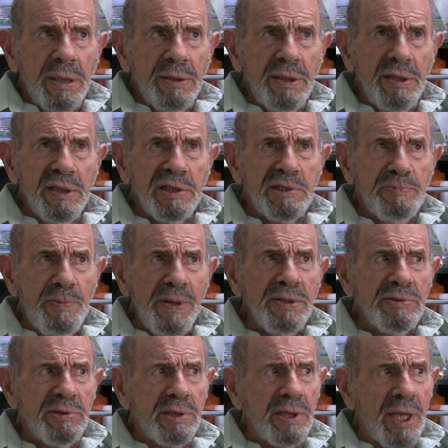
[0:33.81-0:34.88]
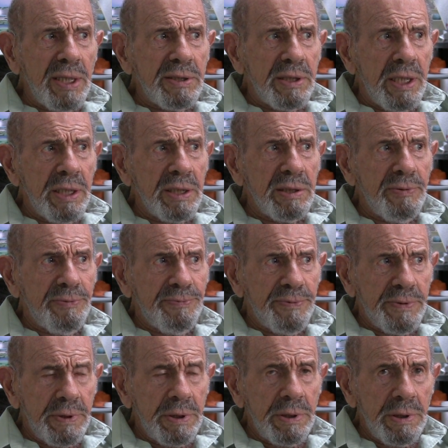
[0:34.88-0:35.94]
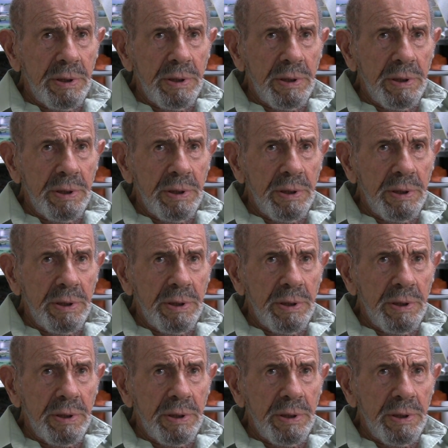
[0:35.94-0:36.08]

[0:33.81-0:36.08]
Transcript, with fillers: The expense of that gift